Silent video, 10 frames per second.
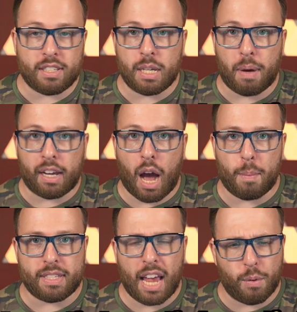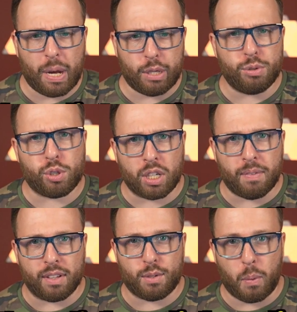in my comments, hey, wait, you stream
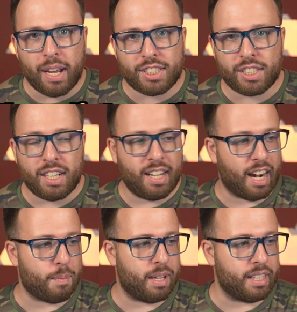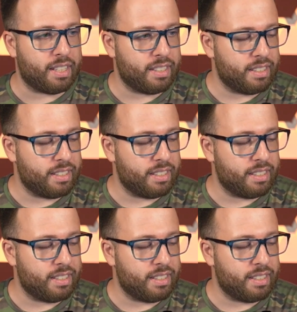on Twitch? And I'm like,